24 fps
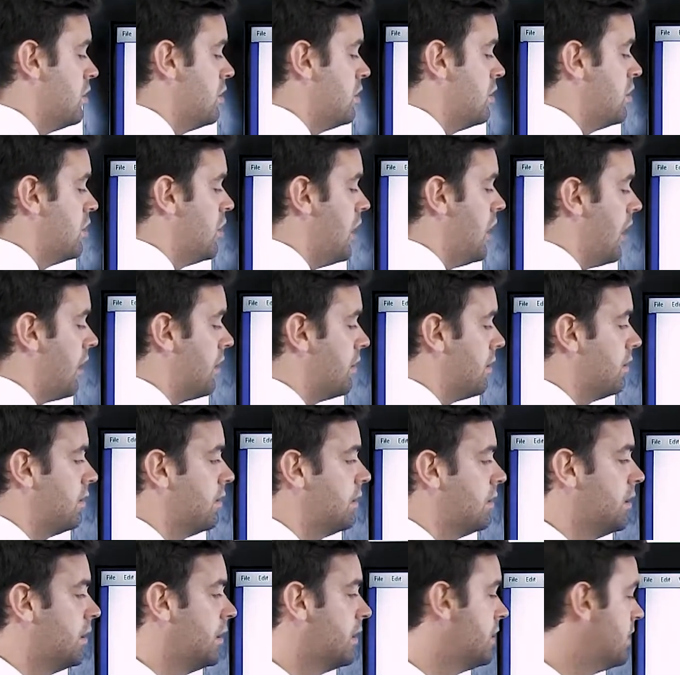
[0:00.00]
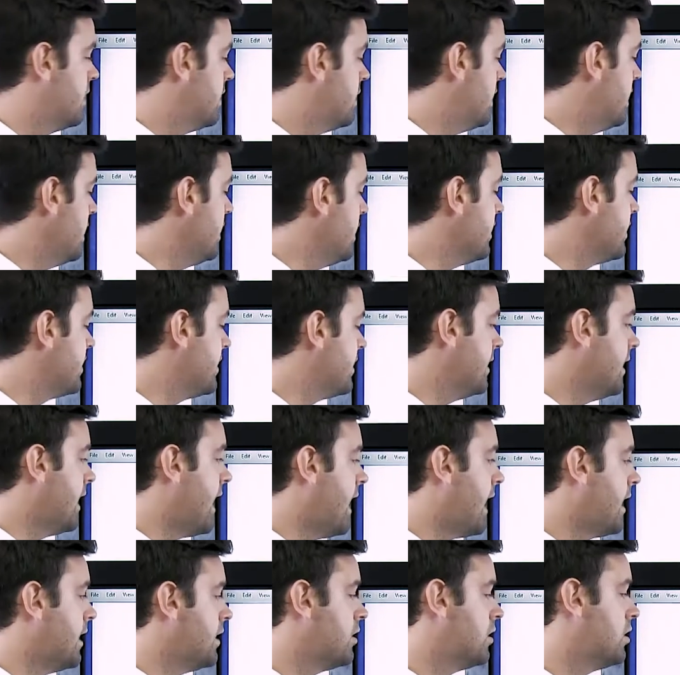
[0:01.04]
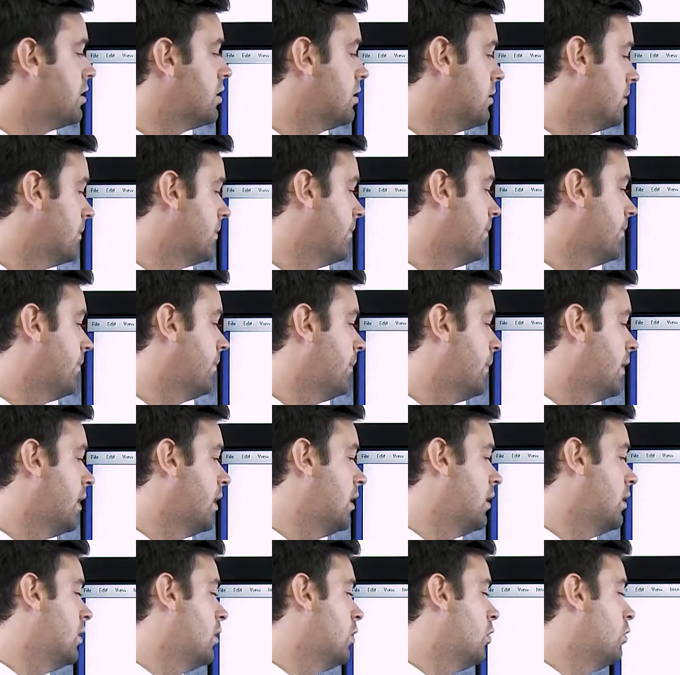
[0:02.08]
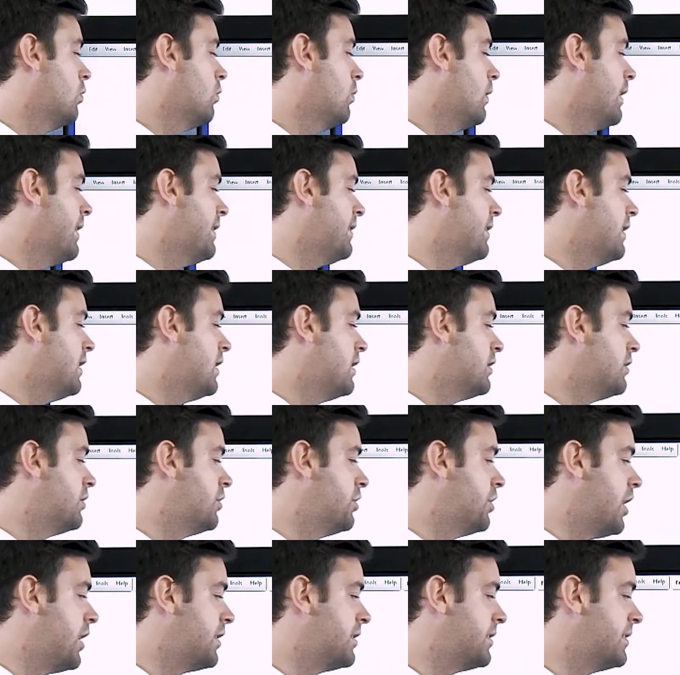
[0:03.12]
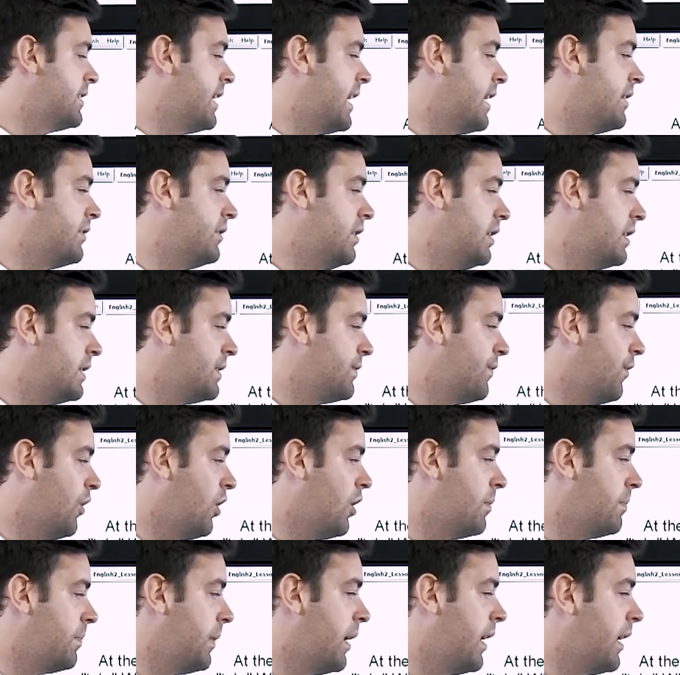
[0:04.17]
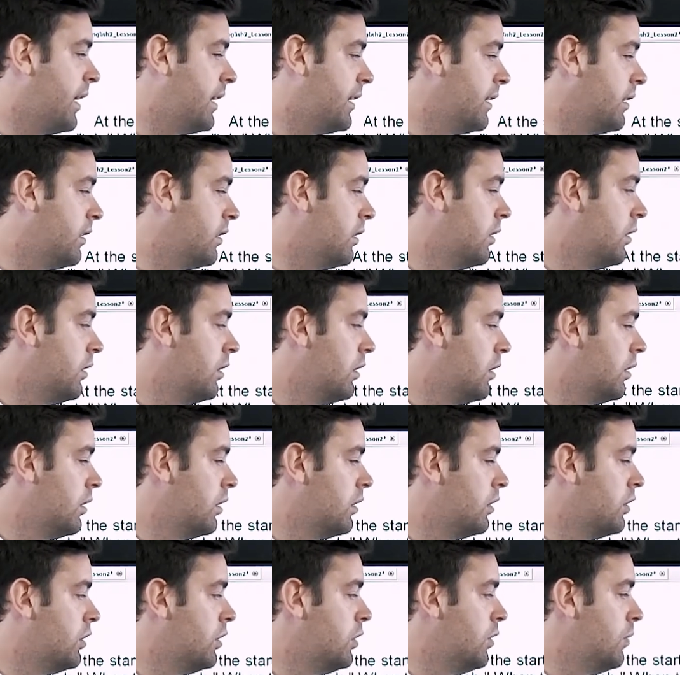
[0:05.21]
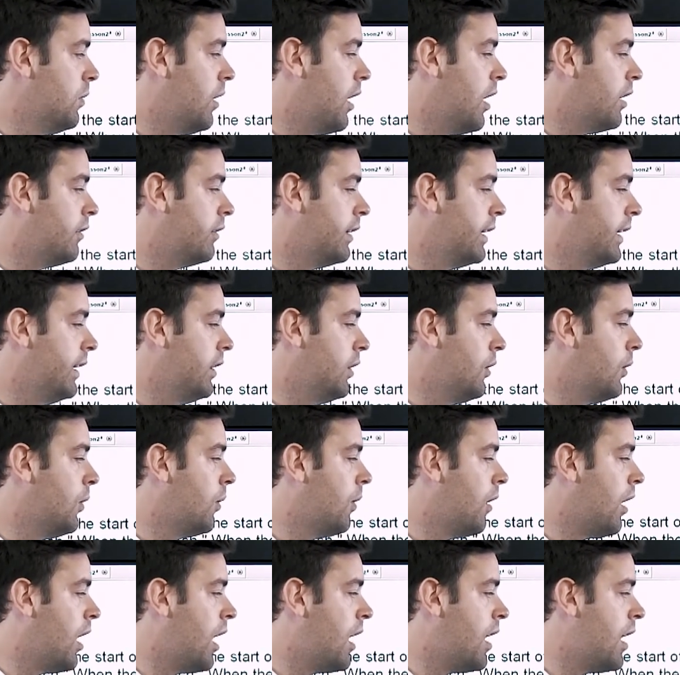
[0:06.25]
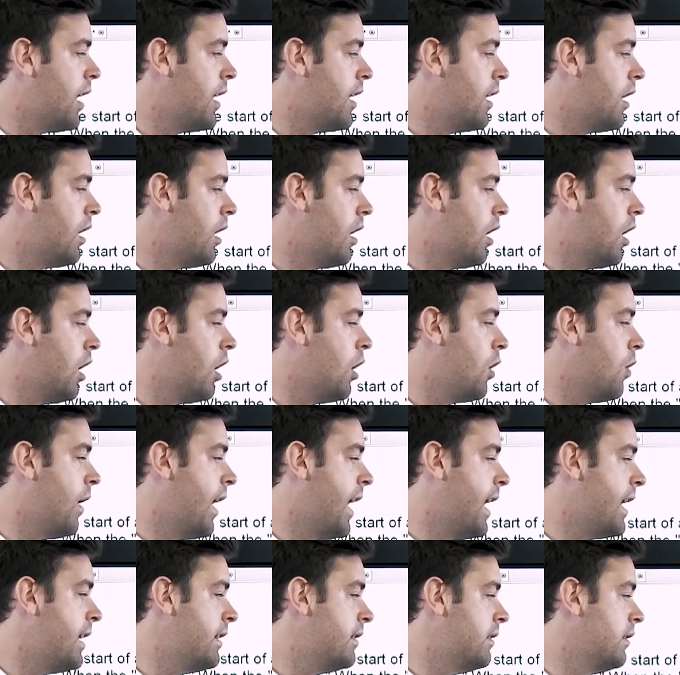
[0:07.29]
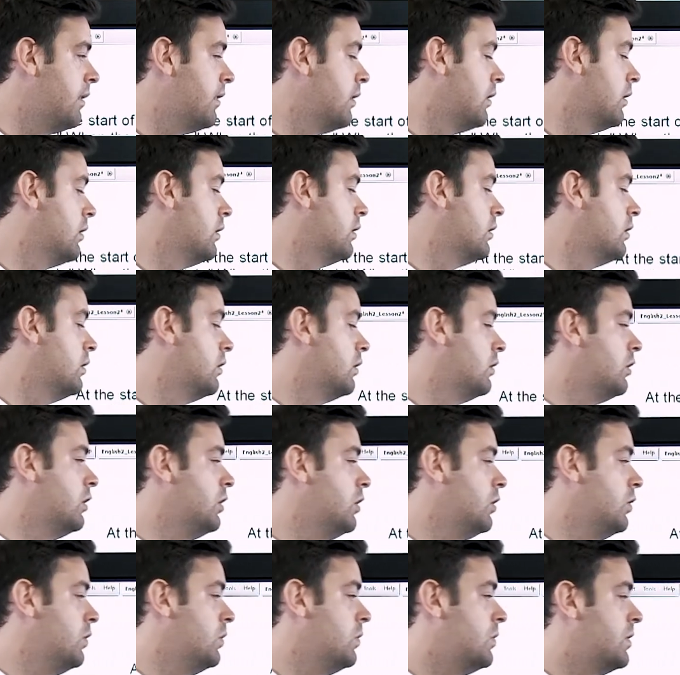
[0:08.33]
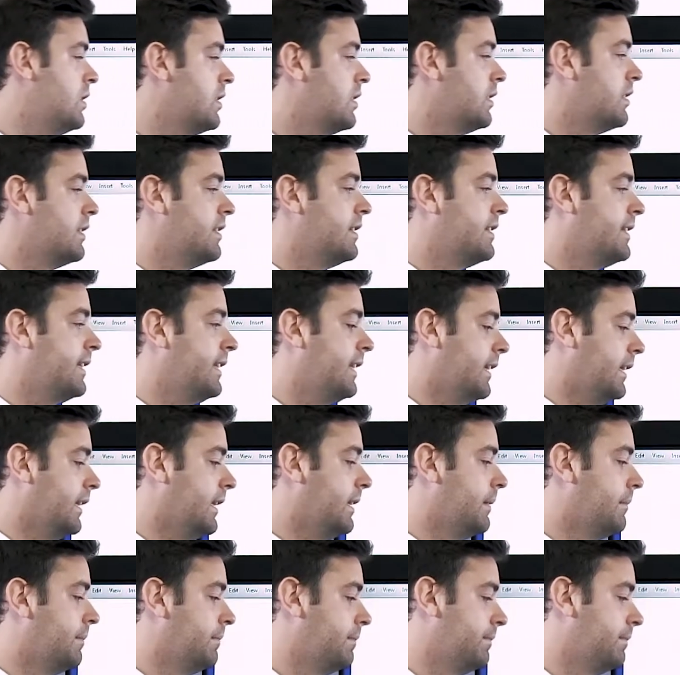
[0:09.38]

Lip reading: Ch, T-C-H. When the ch sound is followed by U-R-E or I-O-N, use T.